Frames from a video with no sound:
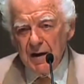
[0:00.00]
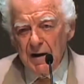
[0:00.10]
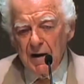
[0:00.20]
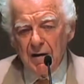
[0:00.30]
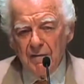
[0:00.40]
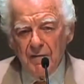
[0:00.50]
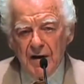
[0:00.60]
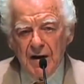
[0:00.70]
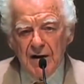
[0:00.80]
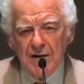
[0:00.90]
love
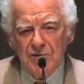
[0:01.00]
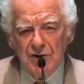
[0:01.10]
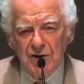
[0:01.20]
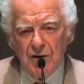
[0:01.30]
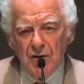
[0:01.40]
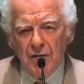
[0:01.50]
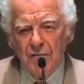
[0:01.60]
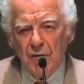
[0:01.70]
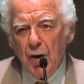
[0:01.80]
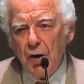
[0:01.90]
energy
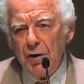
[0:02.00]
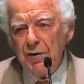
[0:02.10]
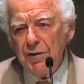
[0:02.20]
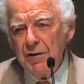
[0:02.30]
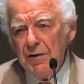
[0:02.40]
of God,